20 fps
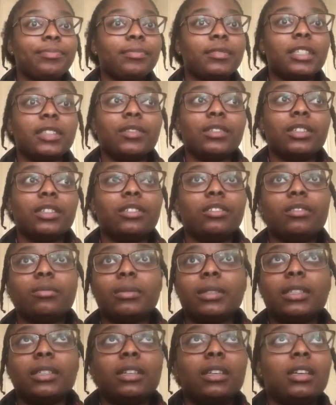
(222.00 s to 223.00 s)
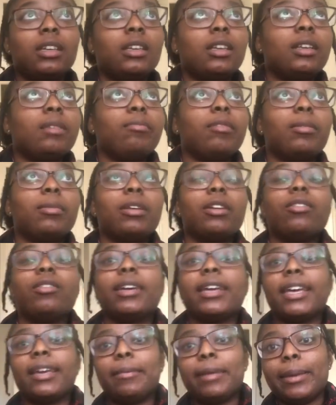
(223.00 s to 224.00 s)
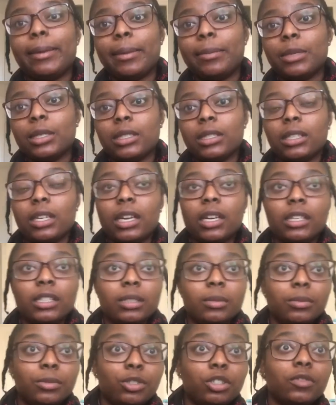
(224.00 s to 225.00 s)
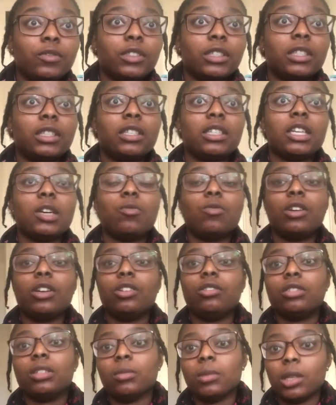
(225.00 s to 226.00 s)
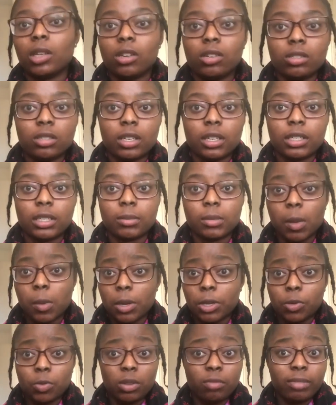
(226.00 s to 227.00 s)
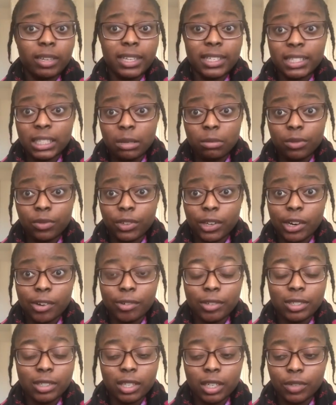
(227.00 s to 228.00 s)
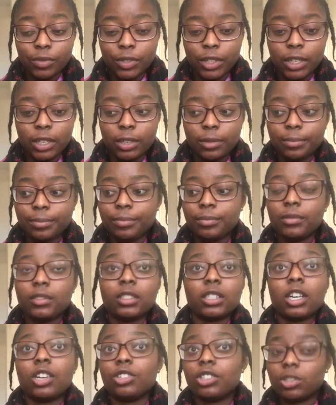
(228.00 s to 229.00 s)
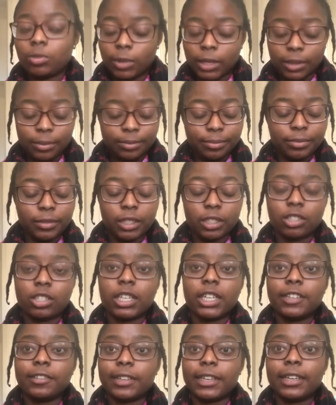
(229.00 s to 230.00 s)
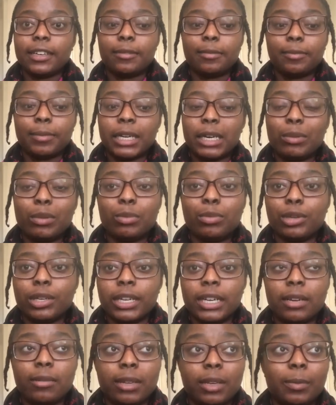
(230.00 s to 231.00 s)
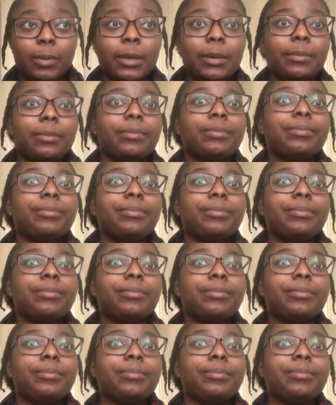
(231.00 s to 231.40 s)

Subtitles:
Give it a little bit. Maybe, okay, maybe I'm just not in the mood for this. I want to do something else. Like sometimes I just want to play Sims for hours instead of reading. I'll just wait until I like pick up a book and I'm like, bam.